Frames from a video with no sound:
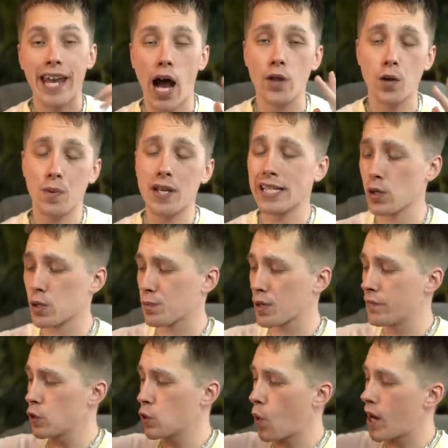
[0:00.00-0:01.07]
Now, the piece that was
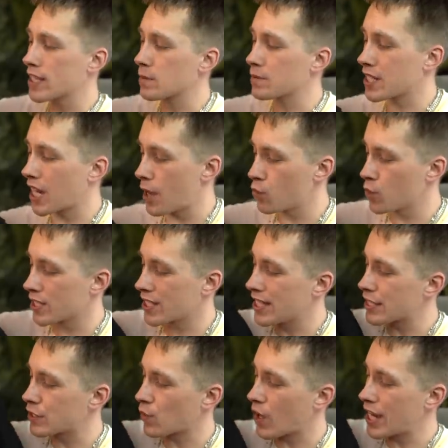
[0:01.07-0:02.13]
previewed quite some time was
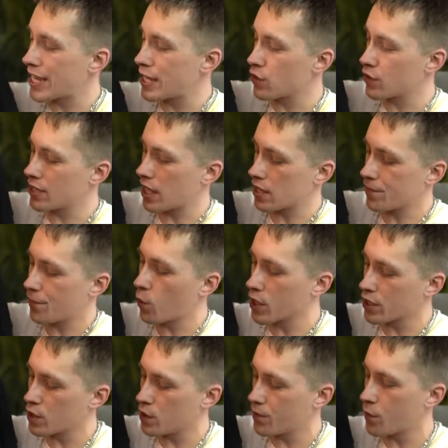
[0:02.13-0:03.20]
this right here. This has
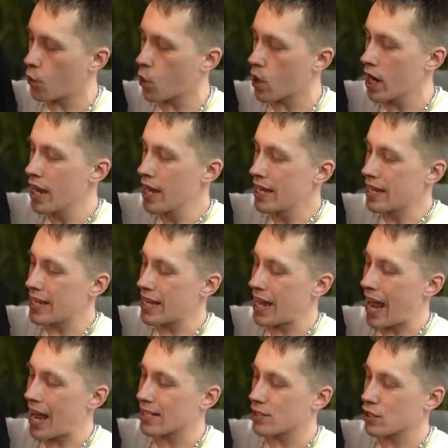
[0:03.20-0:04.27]
424. It
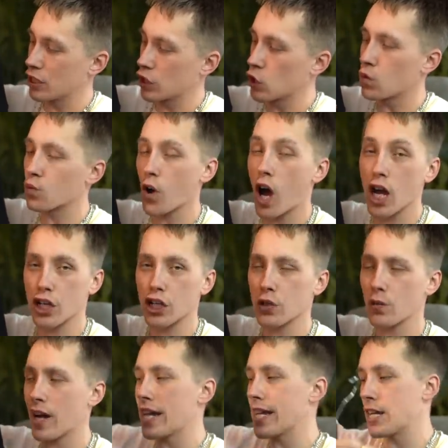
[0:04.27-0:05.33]
has the little rocker
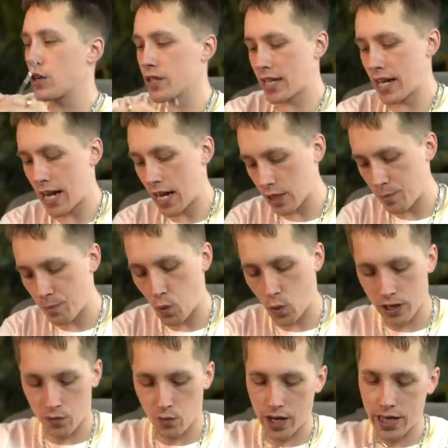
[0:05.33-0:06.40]
right here, and then it has
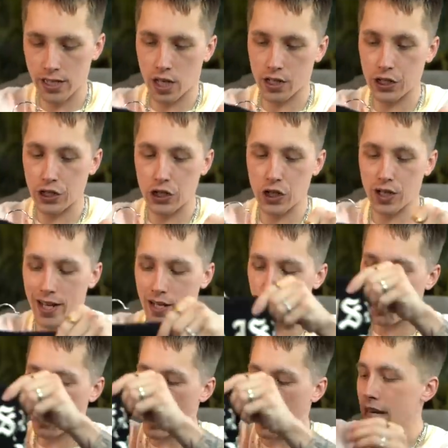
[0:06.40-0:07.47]
Born and Raised on the hood as
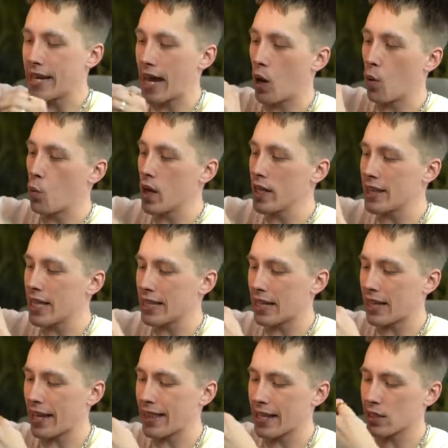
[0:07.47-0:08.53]
well. Now, one thing
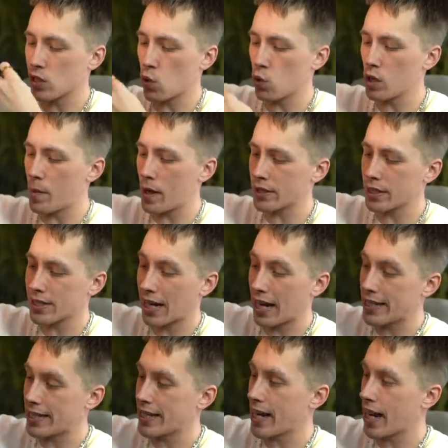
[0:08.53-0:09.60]
that I think is cool about this that
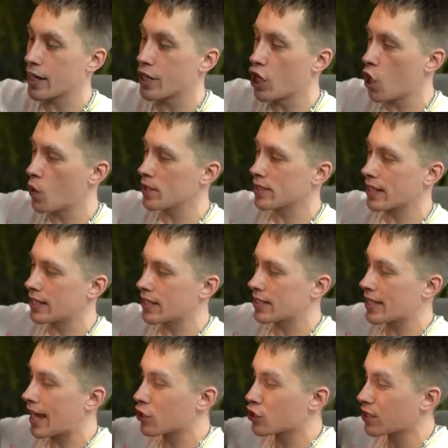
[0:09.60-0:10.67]
I did not know is that this
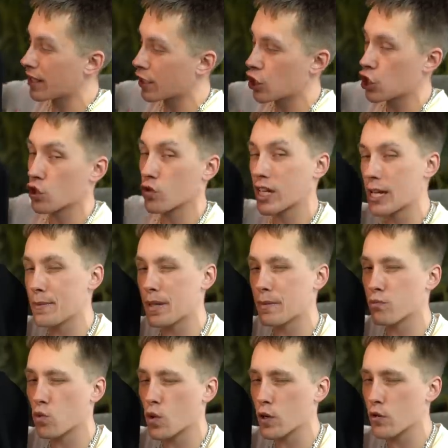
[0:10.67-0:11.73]
is actually like a cream
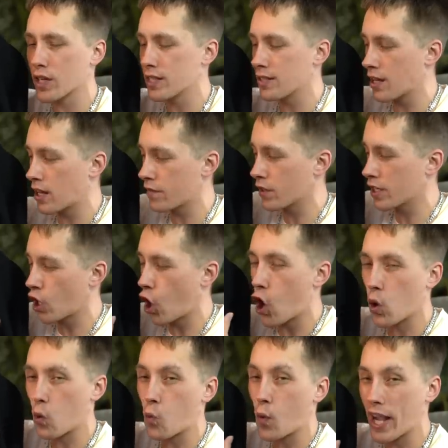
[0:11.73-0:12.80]
embroidery instead of an
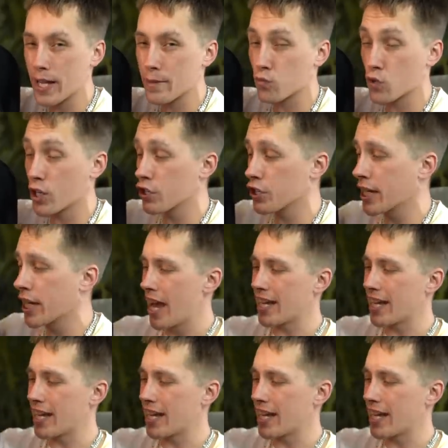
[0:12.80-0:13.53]
all white embroidery.